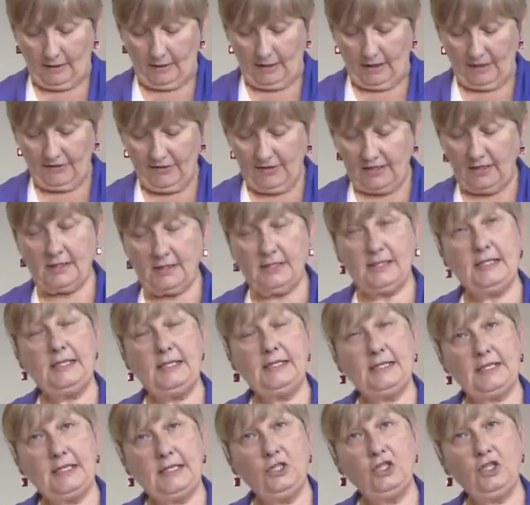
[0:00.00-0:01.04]
I think
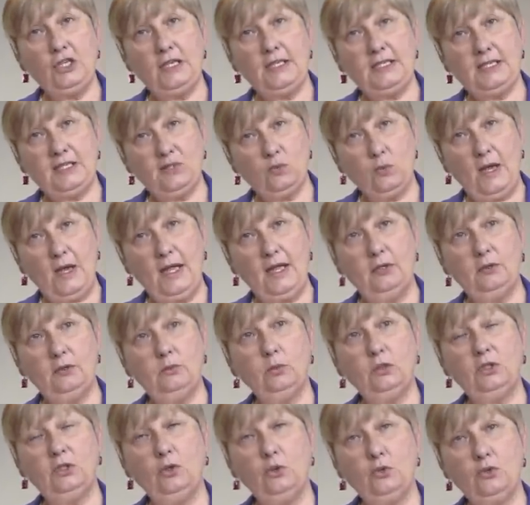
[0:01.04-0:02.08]
CCGs as well
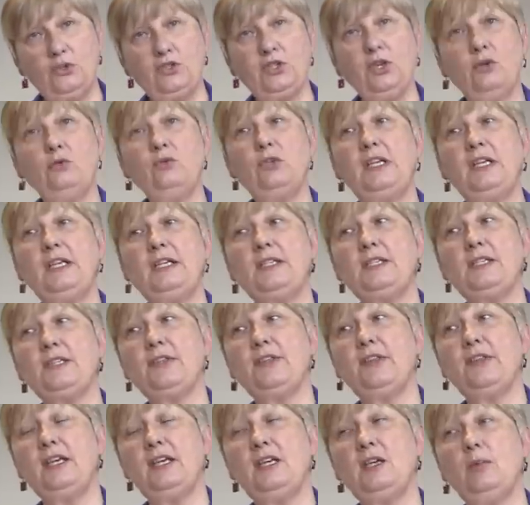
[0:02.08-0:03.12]
will also need to
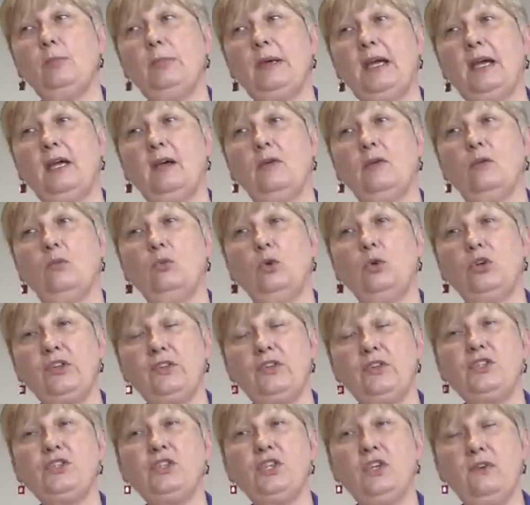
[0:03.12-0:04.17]
think about what are
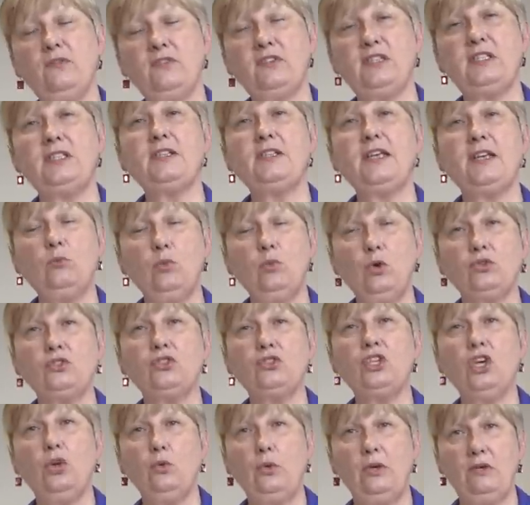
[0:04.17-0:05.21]
the services they
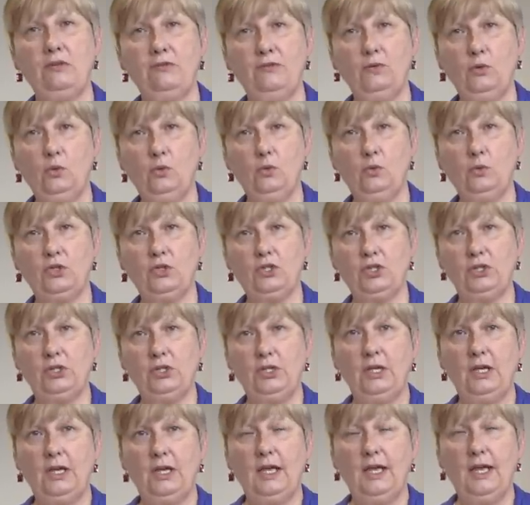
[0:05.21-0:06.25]
want going forward
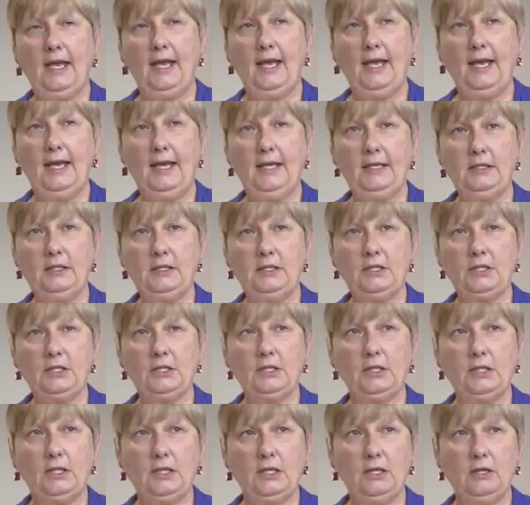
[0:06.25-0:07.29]
and
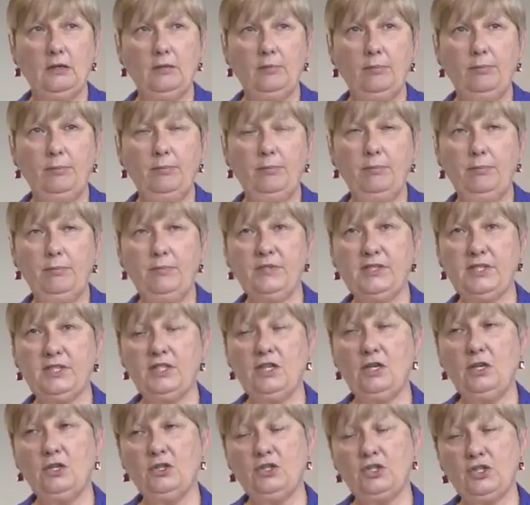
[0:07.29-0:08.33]

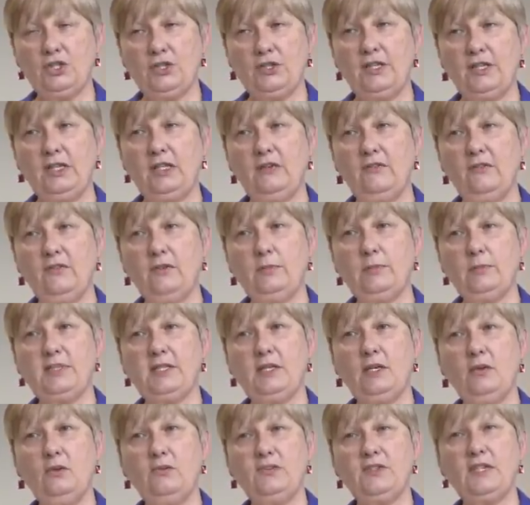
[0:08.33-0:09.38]
start to think of
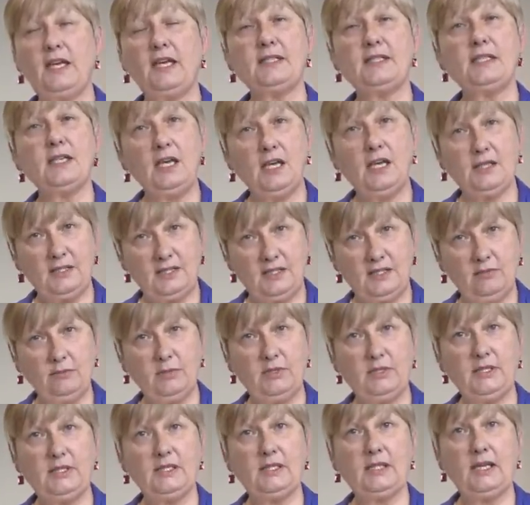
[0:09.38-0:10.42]
themselves as
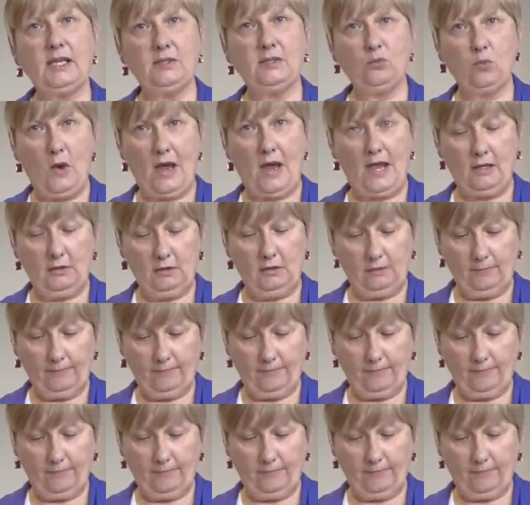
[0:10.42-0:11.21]
customers as well.